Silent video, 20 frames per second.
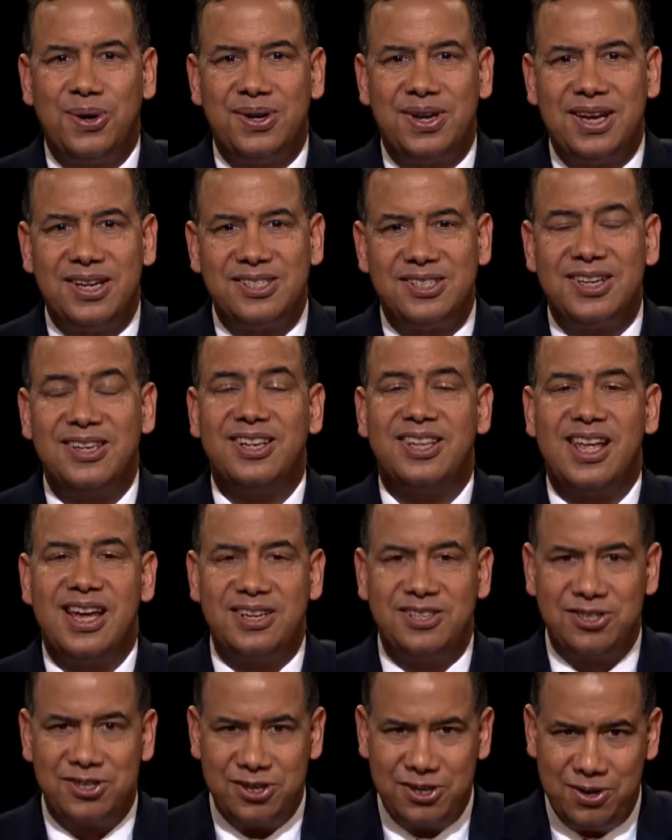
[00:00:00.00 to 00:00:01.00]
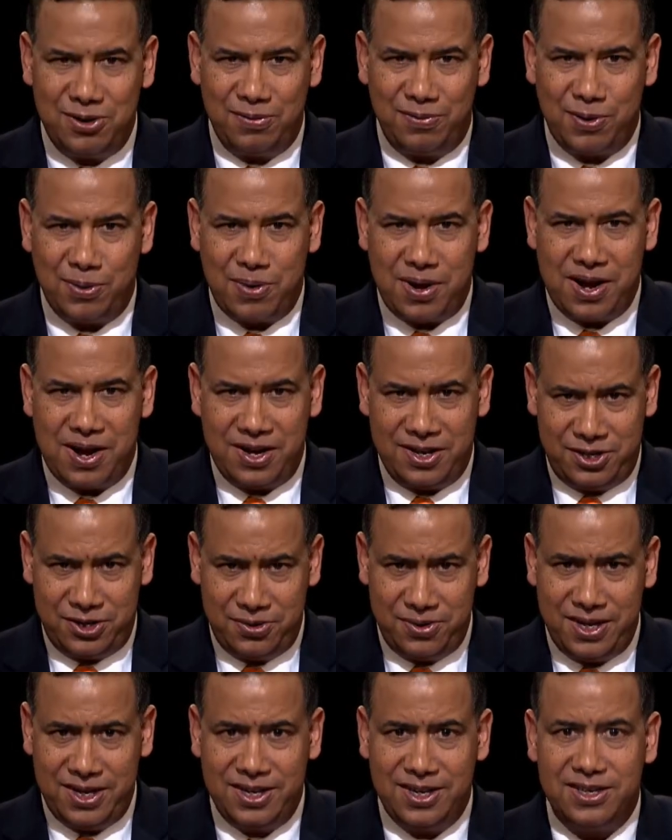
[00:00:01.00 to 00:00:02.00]
our guests and thanks to you for
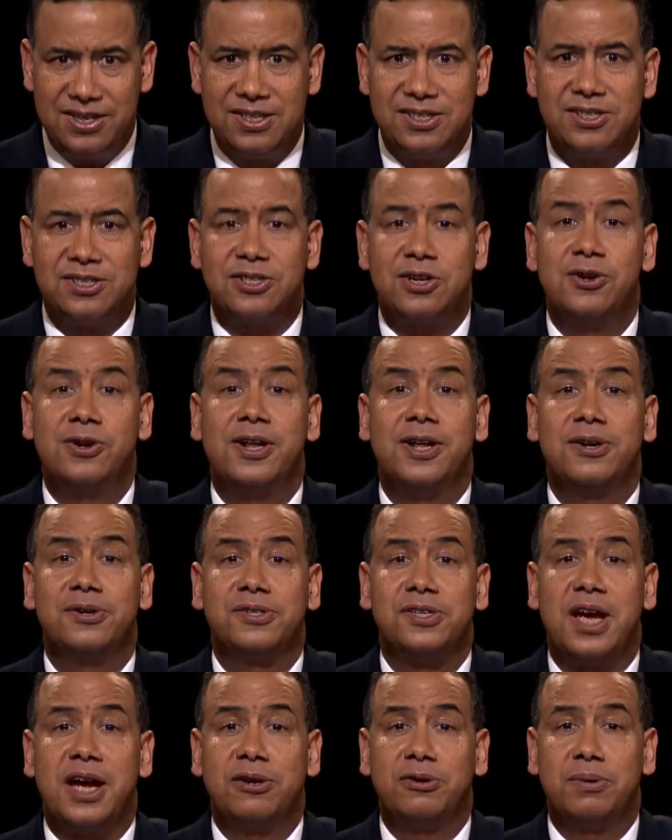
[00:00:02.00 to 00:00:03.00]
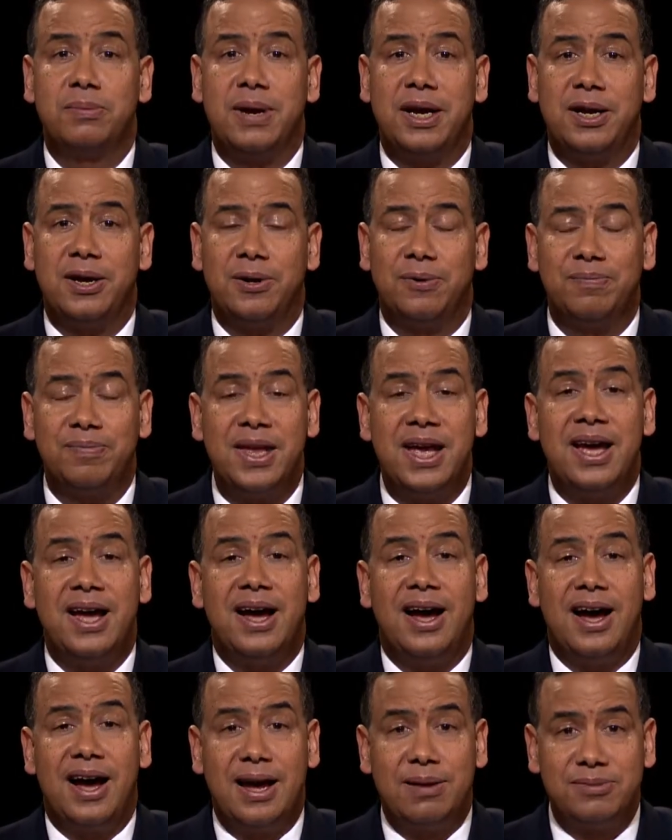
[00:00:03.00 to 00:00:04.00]
tuning into Studio Sacramento.
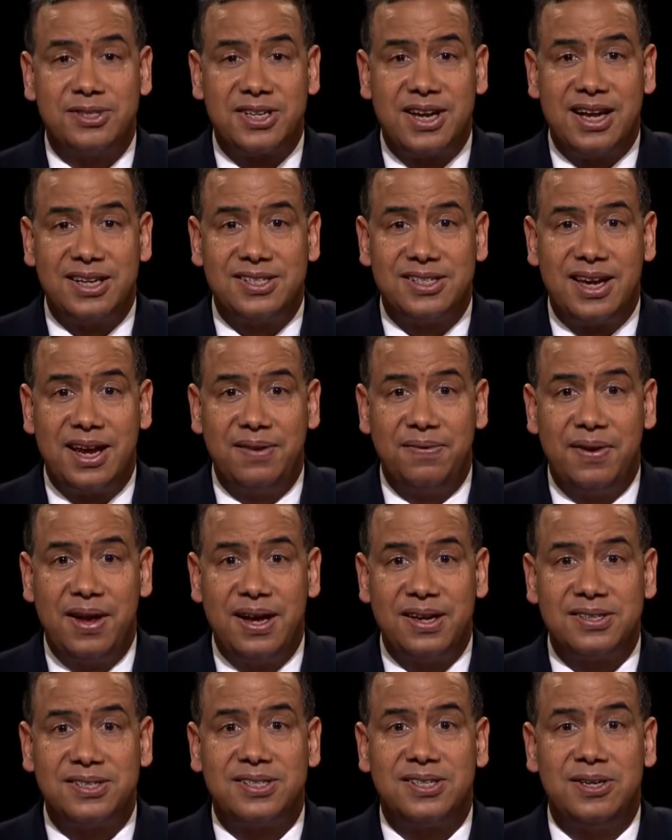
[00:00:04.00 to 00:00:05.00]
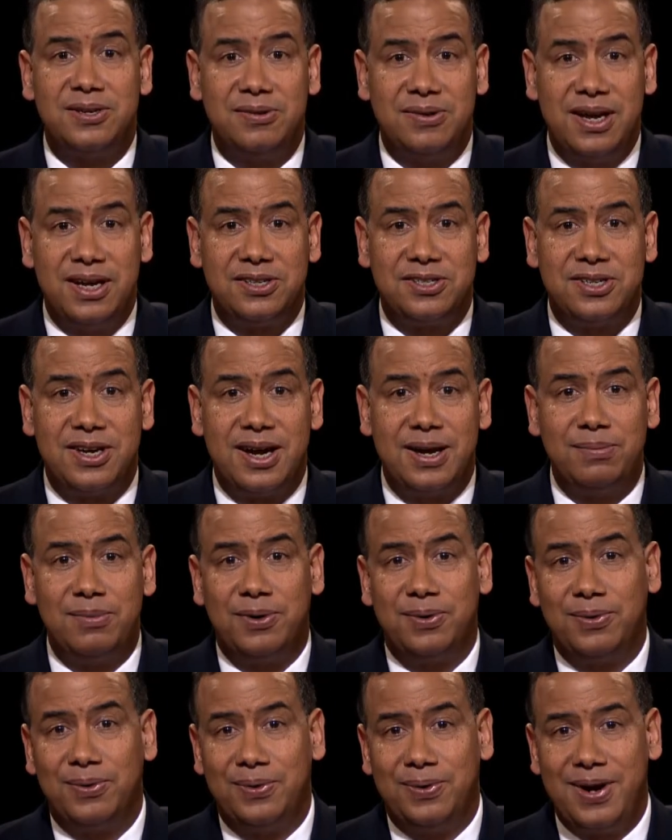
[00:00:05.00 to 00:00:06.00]
I'm Scott Syphax. See you next time
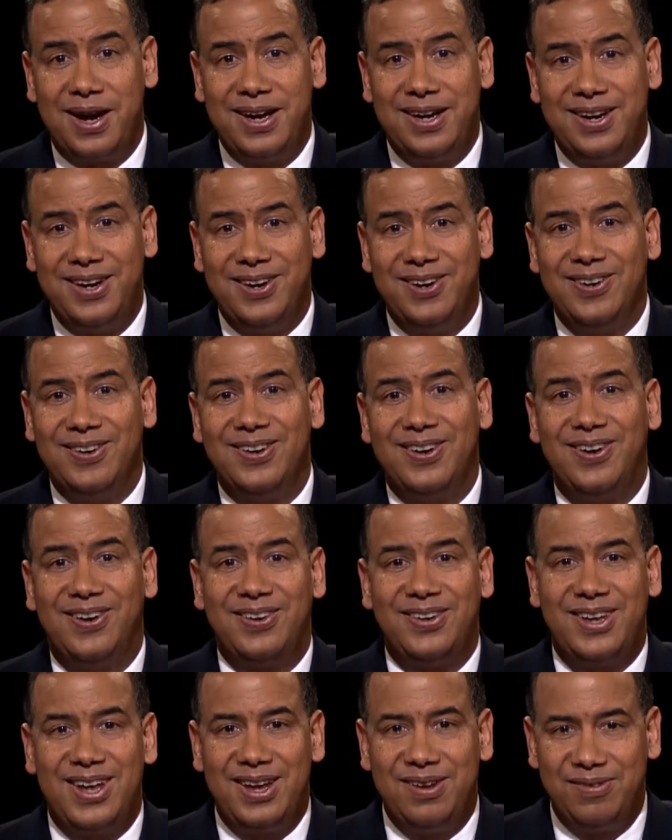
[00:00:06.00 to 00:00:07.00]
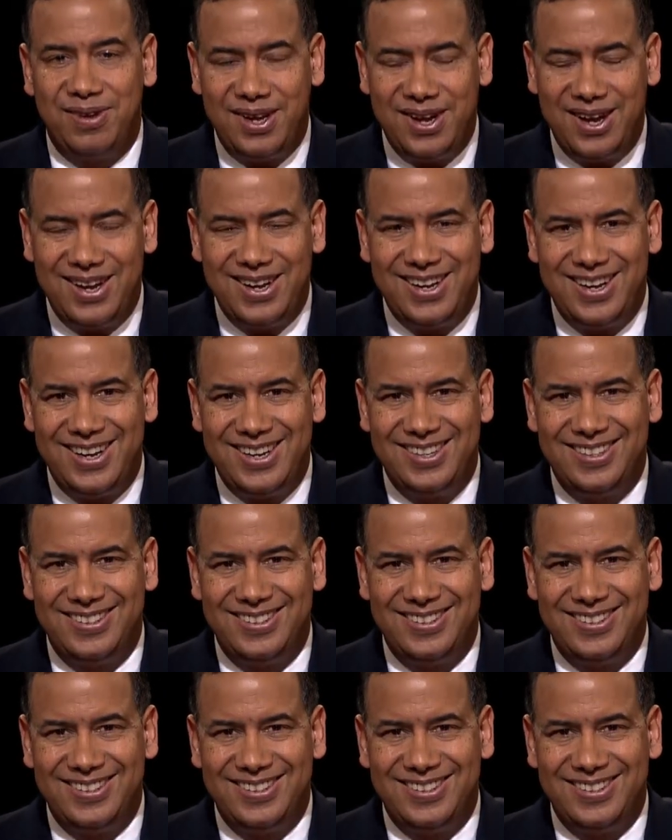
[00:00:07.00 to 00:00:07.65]
right here on K V I E.